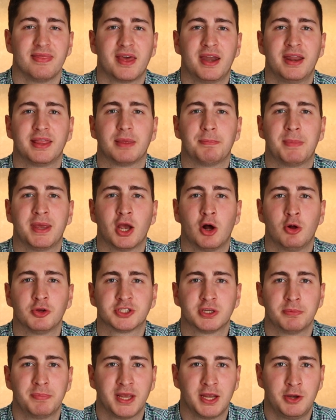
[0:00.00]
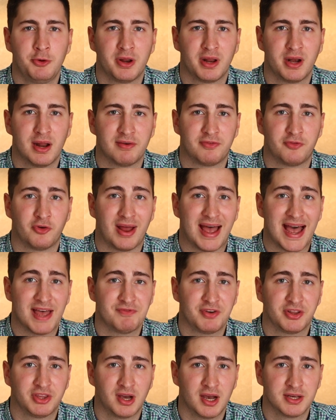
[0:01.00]
then it may also be good enough for
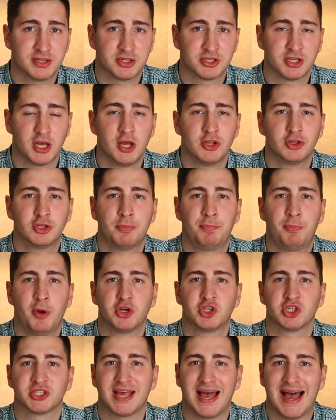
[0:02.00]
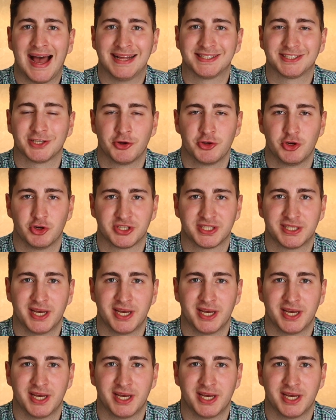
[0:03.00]
advertisers to purchase ads on your